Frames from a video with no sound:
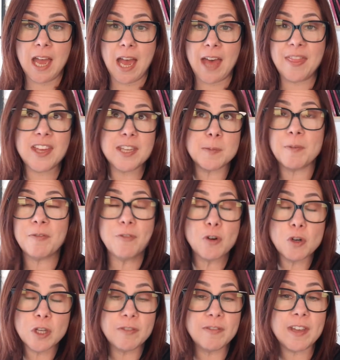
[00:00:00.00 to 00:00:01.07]
And that's
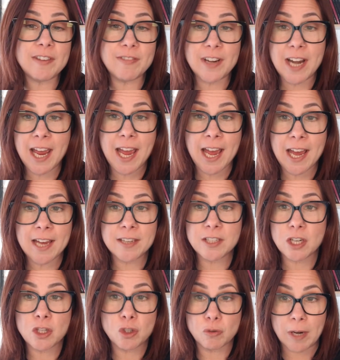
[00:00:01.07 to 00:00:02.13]
before you've even
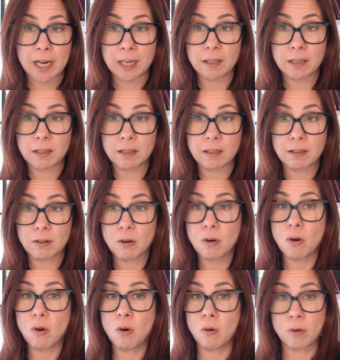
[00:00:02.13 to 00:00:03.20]
had a drink
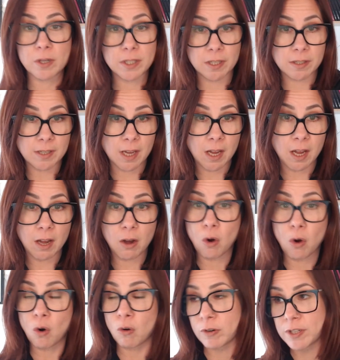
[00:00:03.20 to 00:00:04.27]
or a dessert
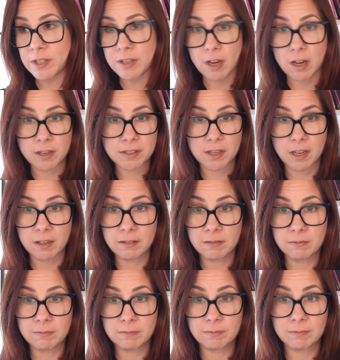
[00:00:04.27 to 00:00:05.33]
or a starter.
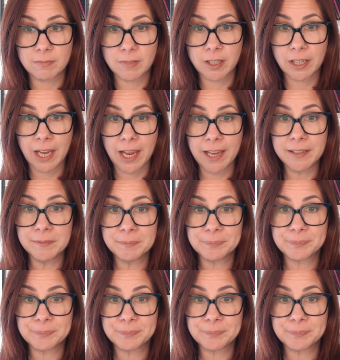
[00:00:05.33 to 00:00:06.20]
Okay?